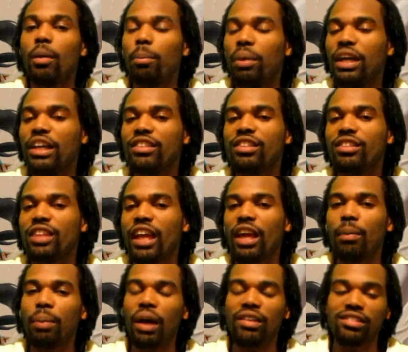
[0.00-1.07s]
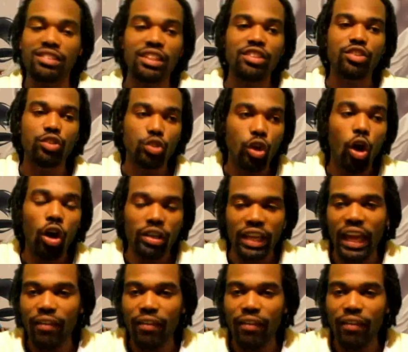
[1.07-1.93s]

But here's the thing about this dark